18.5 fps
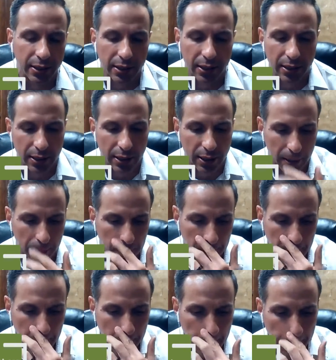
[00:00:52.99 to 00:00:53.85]
And
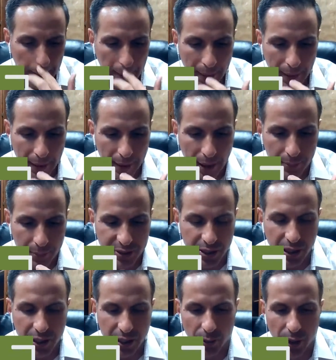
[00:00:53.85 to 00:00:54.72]
I'm
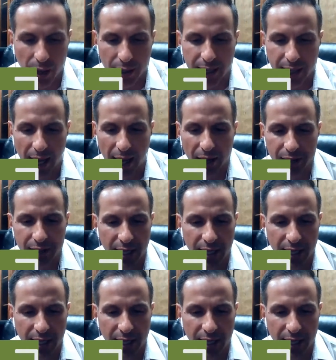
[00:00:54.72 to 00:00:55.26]
sitting around Dallas,